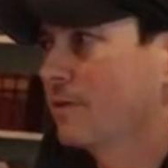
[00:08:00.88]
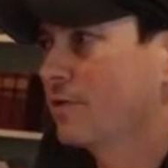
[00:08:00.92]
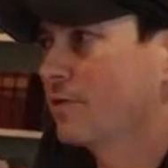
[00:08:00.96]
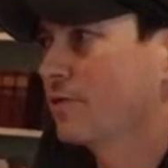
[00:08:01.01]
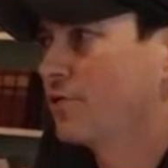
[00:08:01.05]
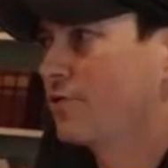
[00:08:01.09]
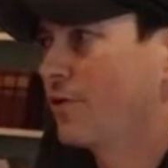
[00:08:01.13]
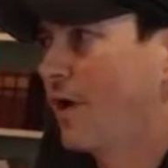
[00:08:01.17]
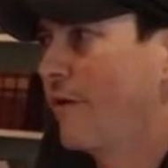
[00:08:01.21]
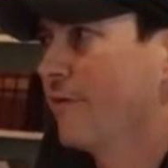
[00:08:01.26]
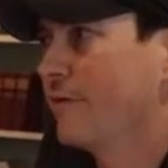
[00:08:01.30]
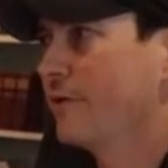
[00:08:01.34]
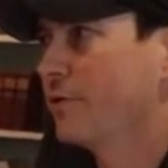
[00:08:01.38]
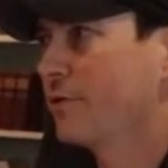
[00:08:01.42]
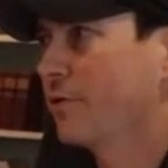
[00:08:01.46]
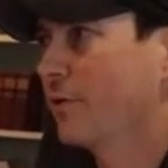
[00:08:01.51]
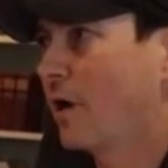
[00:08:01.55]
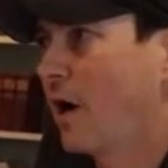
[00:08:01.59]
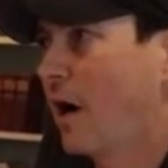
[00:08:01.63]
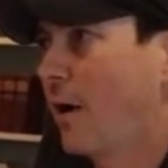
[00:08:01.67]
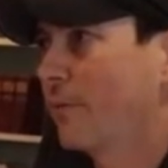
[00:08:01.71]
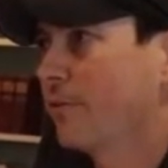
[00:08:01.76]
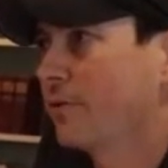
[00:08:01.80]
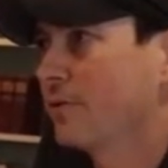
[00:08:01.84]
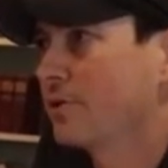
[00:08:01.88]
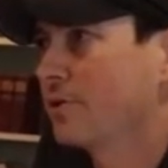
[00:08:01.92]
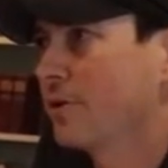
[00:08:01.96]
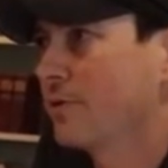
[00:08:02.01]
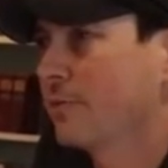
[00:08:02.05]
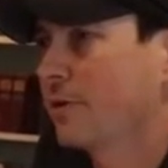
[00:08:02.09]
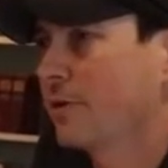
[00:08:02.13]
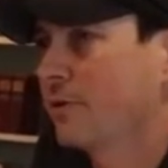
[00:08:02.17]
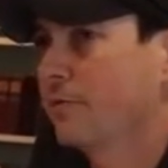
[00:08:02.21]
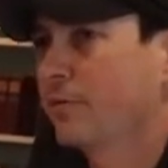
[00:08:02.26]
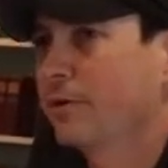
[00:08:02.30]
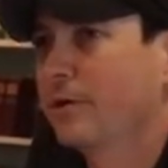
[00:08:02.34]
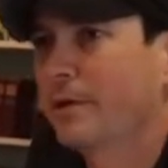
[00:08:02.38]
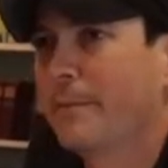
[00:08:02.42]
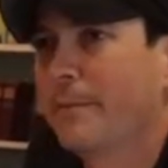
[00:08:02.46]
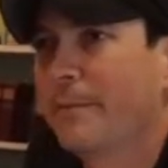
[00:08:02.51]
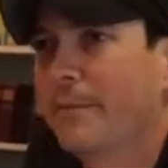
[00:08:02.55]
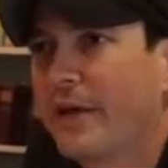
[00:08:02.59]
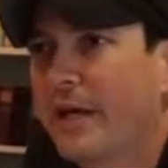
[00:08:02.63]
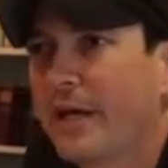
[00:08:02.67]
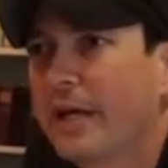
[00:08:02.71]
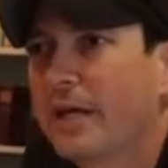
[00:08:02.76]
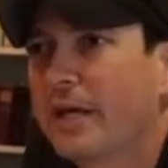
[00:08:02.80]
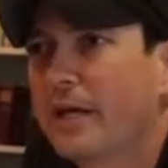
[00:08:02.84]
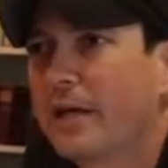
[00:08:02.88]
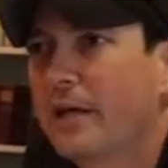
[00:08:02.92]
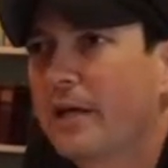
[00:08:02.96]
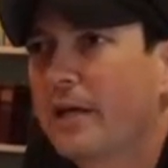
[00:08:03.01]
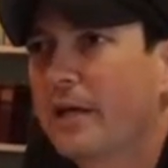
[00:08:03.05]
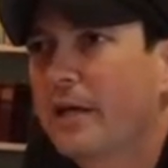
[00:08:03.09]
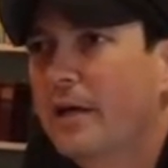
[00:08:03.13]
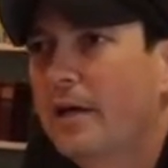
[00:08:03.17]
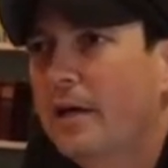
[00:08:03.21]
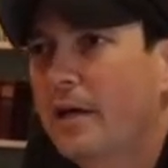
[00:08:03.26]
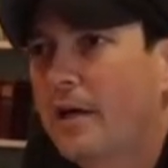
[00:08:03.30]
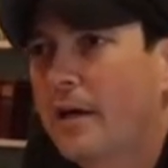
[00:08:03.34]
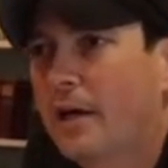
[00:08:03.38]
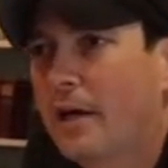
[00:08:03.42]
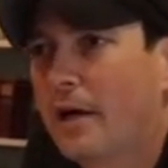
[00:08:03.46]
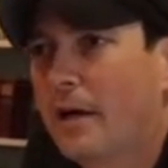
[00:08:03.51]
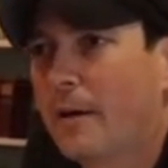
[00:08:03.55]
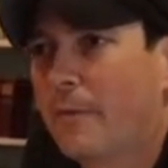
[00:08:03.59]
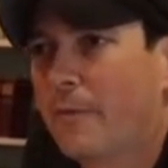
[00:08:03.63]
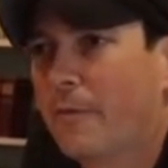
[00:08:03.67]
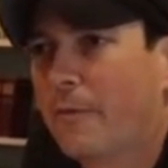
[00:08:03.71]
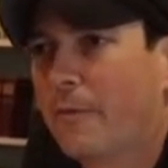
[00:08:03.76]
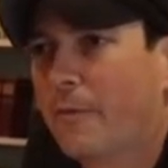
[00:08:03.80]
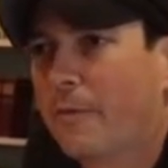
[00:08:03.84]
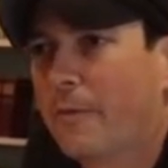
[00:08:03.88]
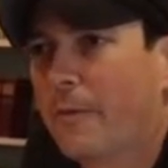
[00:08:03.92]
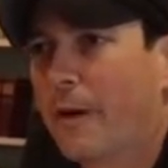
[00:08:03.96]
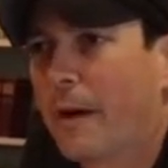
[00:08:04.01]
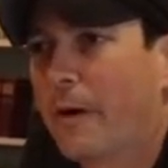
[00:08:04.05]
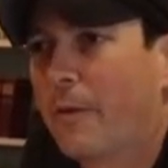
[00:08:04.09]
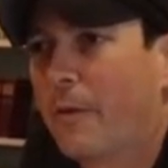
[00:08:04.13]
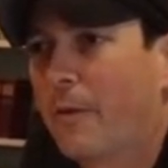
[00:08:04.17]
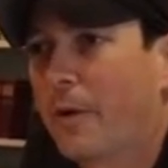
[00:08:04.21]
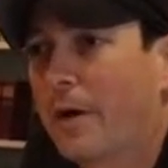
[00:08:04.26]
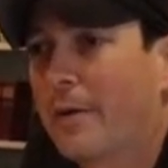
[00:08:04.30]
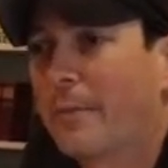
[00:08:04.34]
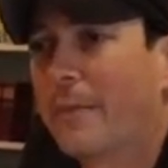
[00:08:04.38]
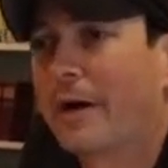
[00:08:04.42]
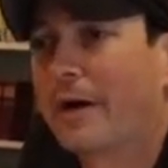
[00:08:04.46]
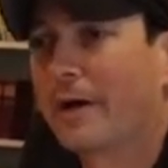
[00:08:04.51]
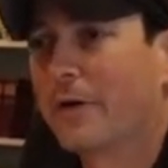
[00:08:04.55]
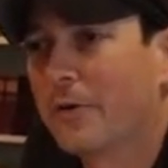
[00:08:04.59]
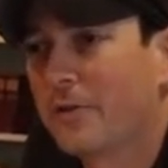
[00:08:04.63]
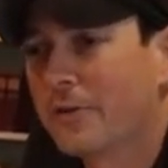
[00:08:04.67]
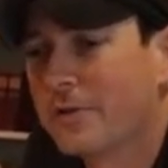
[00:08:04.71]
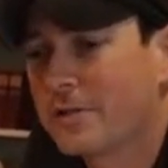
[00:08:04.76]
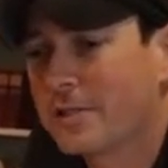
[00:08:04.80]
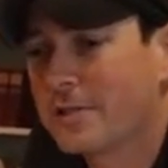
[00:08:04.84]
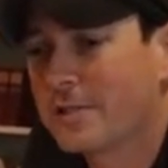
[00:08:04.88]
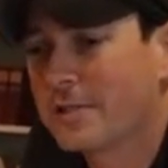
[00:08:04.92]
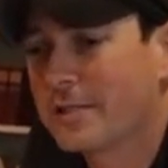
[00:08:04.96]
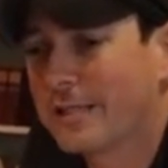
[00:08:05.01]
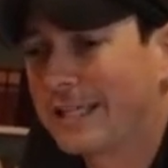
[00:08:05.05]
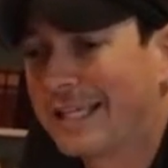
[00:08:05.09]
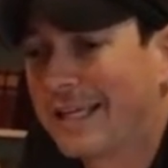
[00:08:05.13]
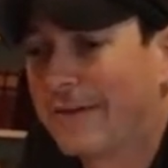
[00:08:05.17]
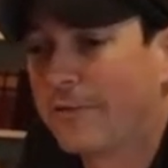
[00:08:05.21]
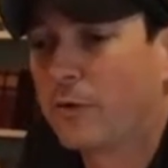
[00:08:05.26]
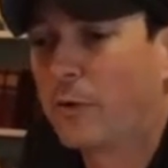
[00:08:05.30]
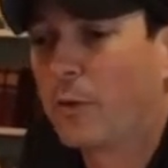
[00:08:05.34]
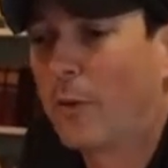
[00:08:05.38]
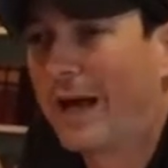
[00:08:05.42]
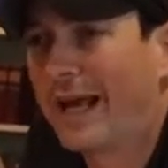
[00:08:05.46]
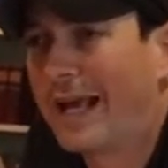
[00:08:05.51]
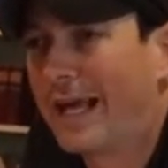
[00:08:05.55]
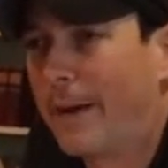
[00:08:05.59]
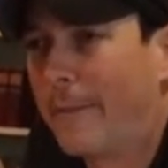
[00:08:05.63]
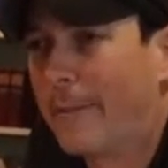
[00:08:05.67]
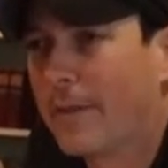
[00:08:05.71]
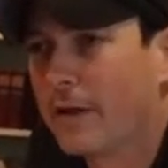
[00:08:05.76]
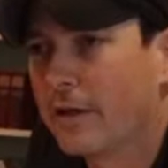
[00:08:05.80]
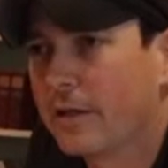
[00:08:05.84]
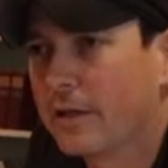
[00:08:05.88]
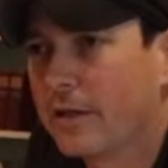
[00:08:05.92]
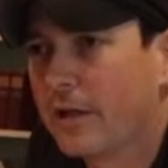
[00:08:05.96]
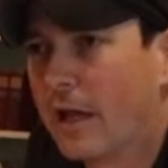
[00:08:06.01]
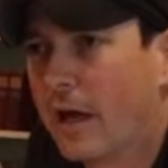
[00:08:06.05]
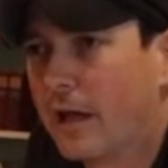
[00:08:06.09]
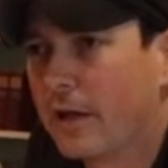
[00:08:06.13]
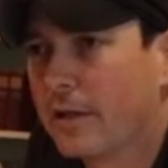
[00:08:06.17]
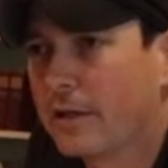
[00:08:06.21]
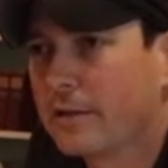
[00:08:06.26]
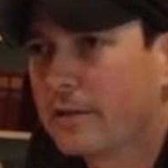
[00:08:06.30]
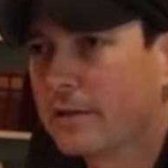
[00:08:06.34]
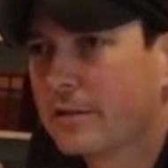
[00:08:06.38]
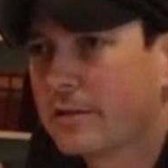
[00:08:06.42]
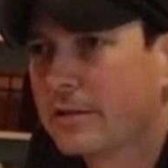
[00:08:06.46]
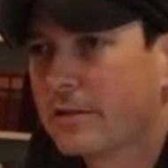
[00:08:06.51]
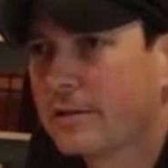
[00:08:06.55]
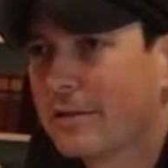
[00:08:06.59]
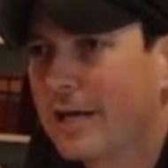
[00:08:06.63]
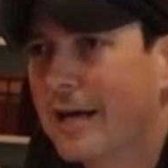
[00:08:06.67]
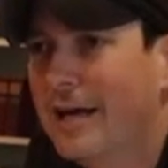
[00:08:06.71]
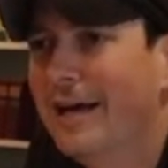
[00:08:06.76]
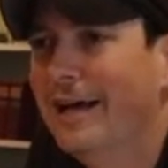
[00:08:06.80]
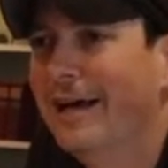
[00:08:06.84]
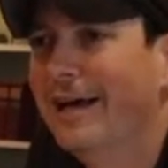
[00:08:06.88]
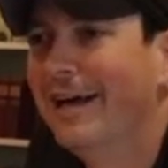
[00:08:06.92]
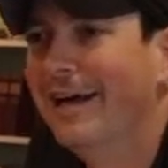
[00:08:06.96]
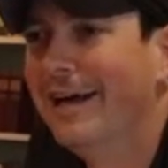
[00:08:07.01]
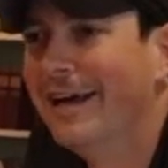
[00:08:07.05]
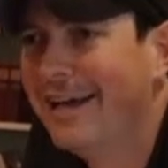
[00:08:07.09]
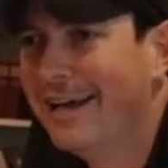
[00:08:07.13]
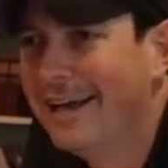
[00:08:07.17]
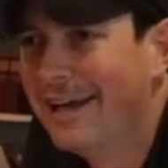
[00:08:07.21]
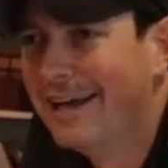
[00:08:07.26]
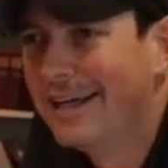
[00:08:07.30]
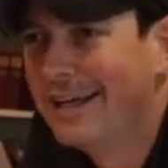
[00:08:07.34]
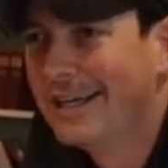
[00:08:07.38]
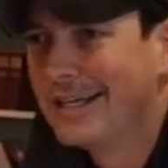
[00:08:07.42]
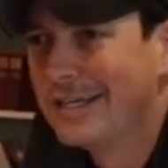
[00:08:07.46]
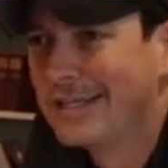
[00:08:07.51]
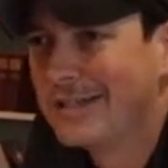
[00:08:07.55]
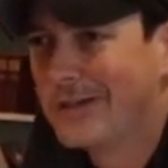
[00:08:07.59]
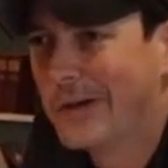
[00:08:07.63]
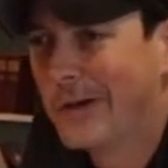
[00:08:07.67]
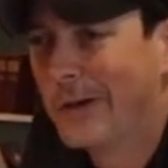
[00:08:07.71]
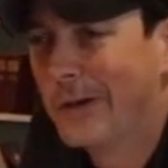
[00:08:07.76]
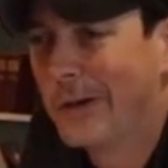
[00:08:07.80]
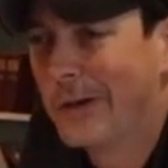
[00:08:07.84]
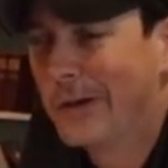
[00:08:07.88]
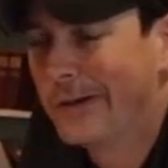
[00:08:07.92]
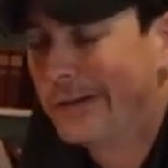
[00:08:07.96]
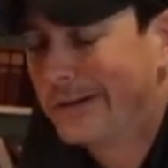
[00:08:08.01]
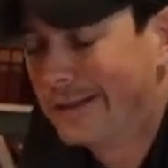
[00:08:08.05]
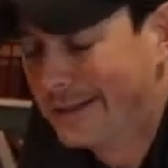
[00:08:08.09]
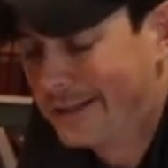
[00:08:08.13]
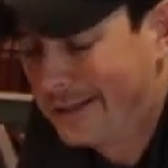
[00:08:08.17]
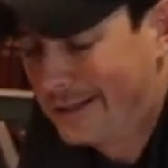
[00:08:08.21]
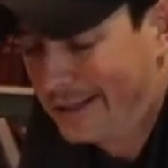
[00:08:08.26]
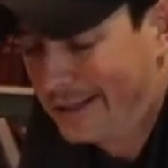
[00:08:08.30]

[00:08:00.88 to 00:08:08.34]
striving to accomplish something really big. Yeah. My, one of my goals is to give away a million dollars. So,